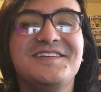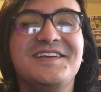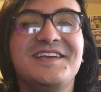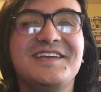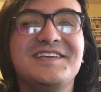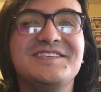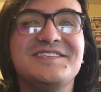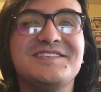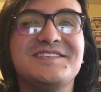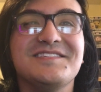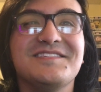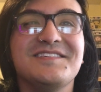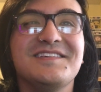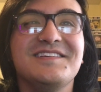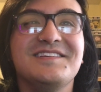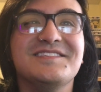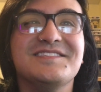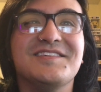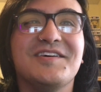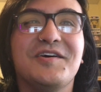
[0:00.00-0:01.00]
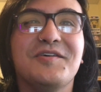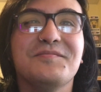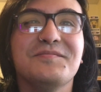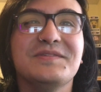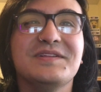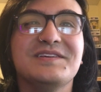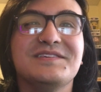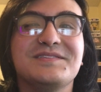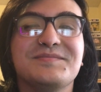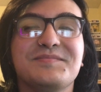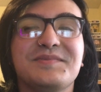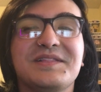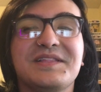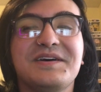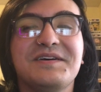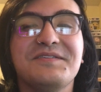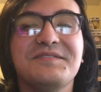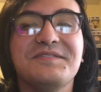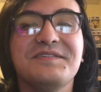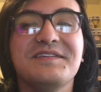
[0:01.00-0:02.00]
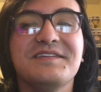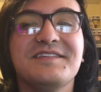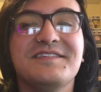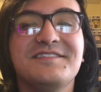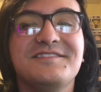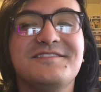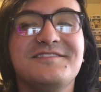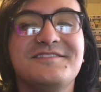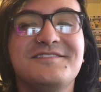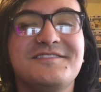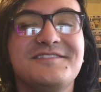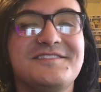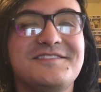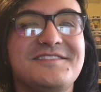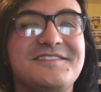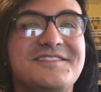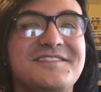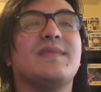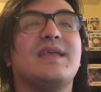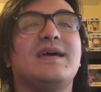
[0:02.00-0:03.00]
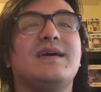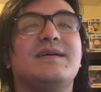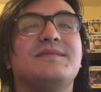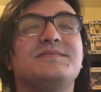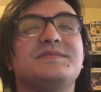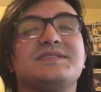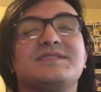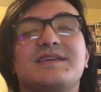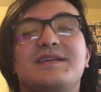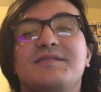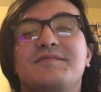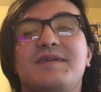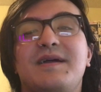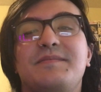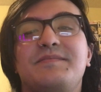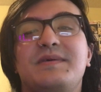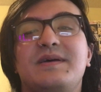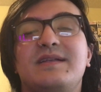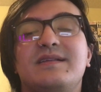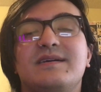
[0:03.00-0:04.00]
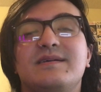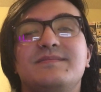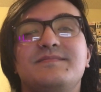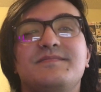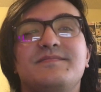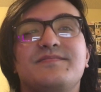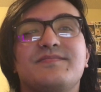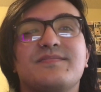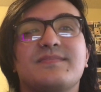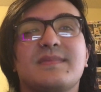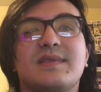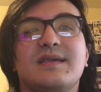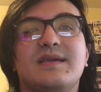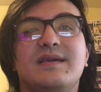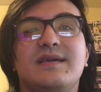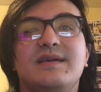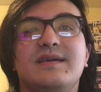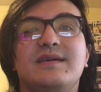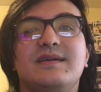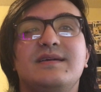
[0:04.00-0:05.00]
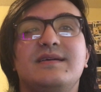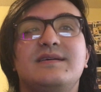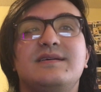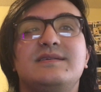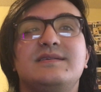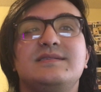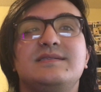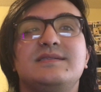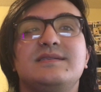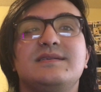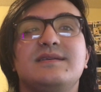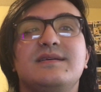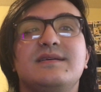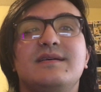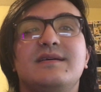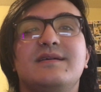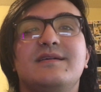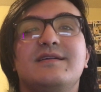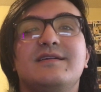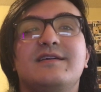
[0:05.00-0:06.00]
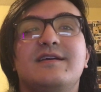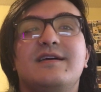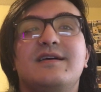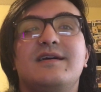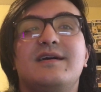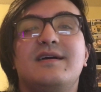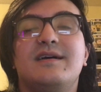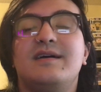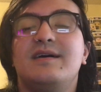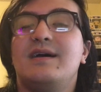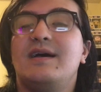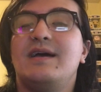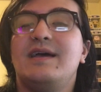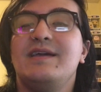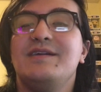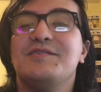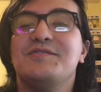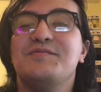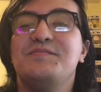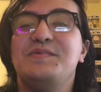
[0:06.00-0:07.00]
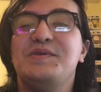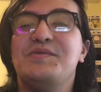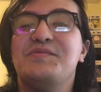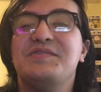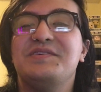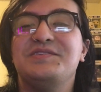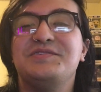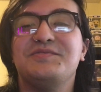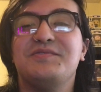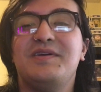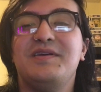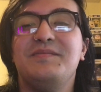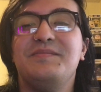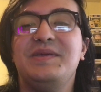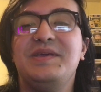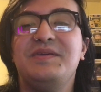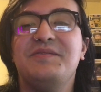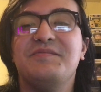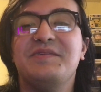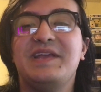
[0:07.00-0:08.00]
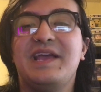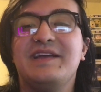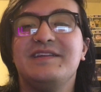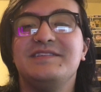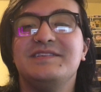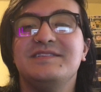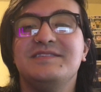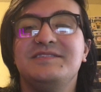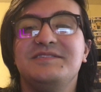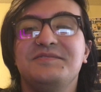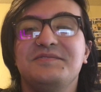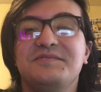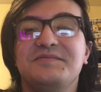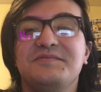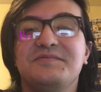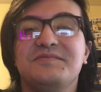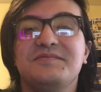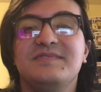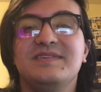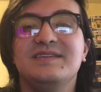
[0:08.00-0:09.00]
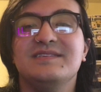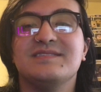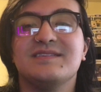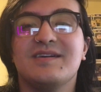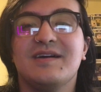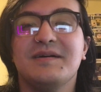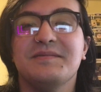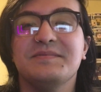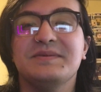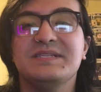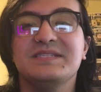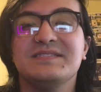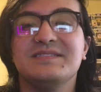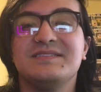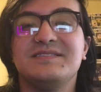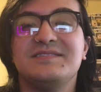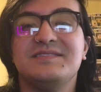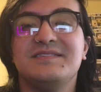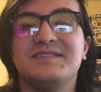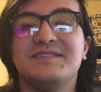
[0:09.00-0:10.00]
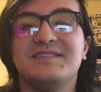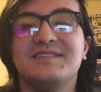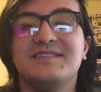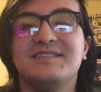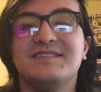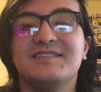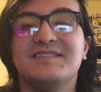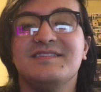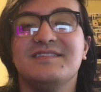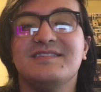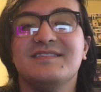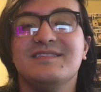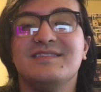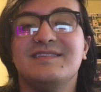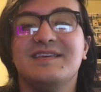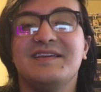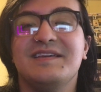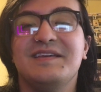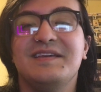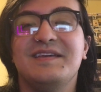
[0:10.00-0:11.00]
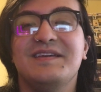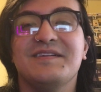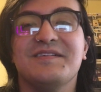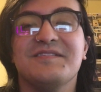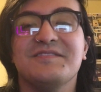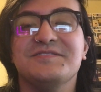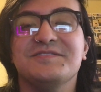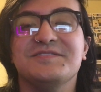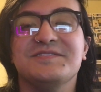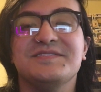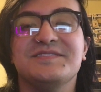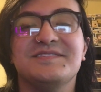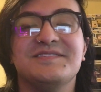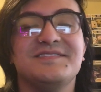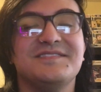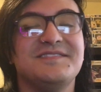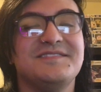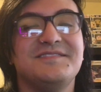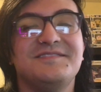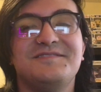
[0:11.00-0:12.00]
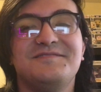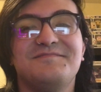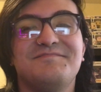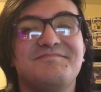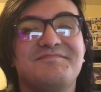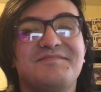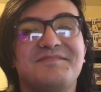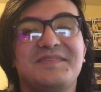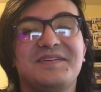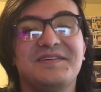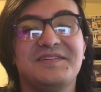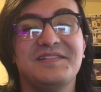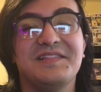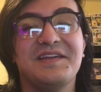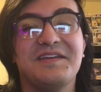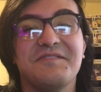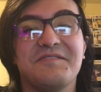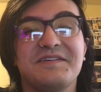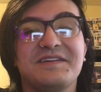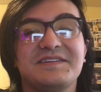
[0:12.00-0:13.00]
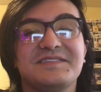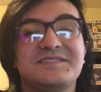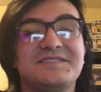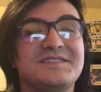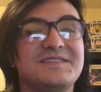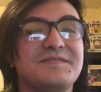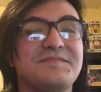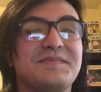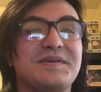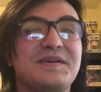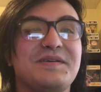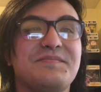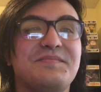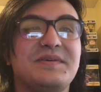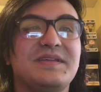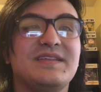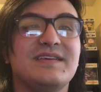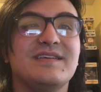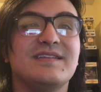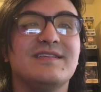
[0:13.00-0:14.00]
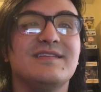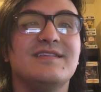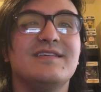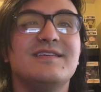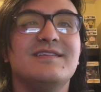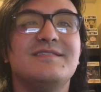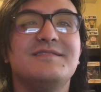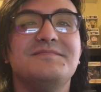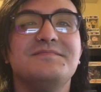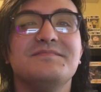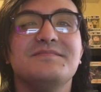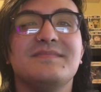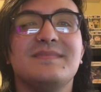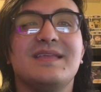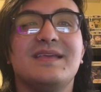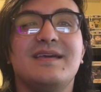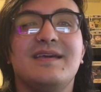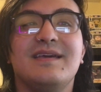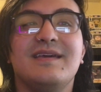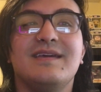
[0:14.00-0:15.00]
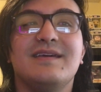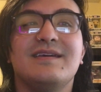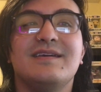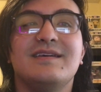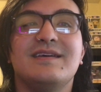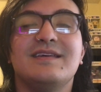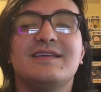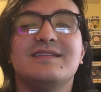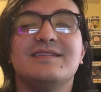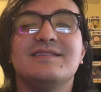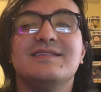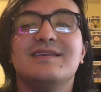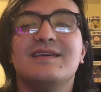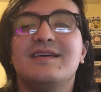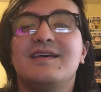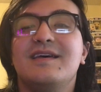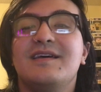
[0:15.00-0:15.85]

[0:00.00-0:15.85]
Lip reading: He's homeless Malone. I'm just gonna wrap that up, and I hope you enjoyed me reacting to these comments. They are just hilarious in my opinion. And